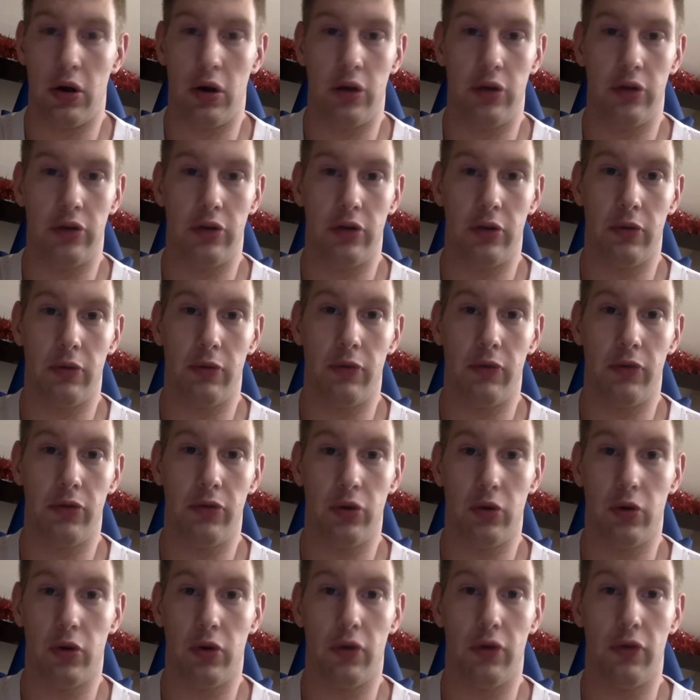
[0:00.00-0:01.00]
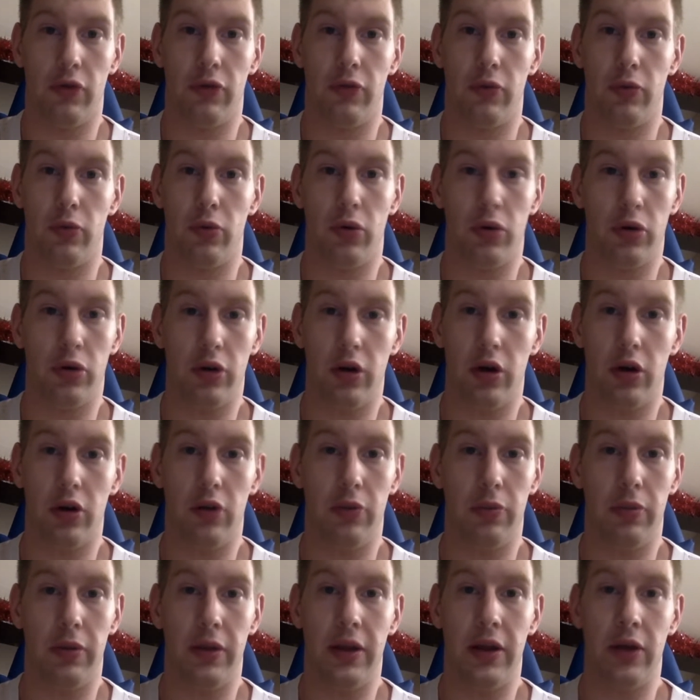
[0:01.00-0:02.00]
some sort of
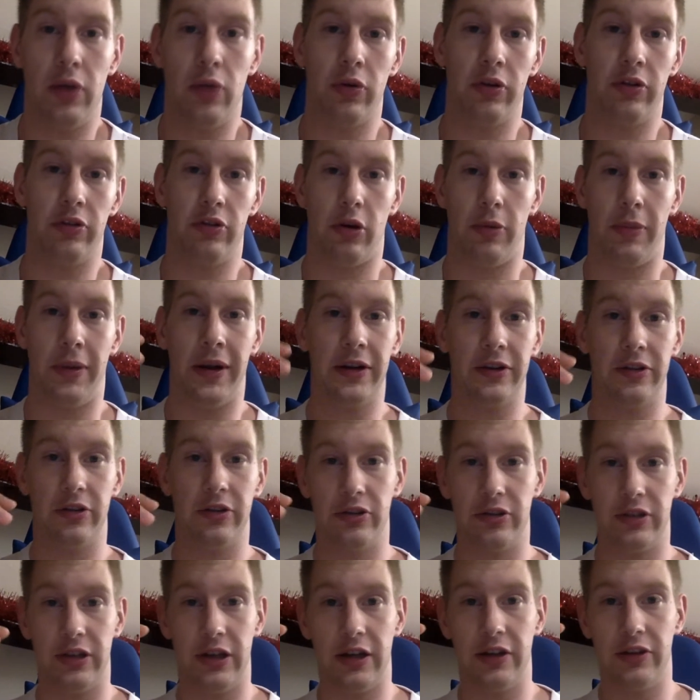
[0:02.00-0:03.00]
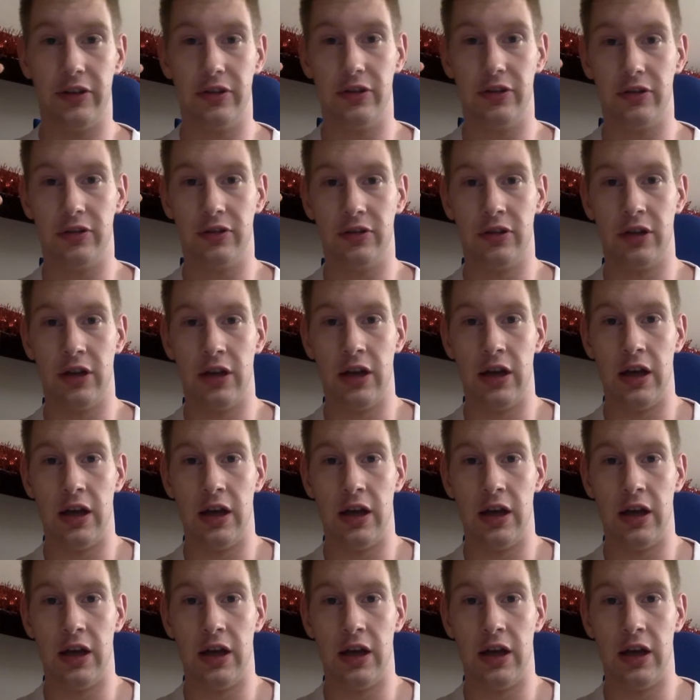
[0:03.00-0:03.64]
workout plan with some exercises